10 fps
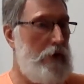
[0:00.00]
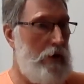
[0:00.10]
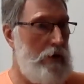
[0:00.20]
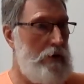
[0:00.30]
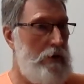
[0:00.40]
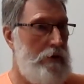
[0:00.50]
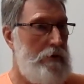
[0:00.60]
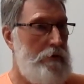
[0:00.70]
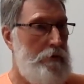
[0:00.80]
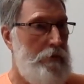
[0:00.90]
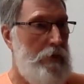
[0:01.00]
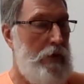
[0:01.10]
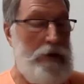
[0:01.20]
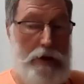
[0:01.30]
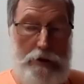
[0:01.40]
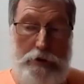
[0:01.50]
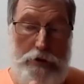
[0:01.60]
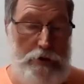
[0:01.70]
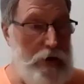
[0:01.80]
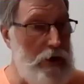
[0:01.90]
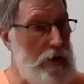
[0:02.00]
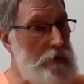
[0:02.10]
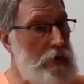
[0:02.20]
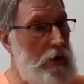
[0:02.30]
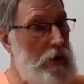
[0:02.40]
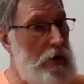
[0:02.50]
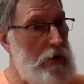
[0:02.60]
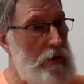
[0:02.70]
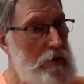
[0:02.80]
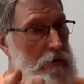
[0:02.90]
train. And then a third train comes along.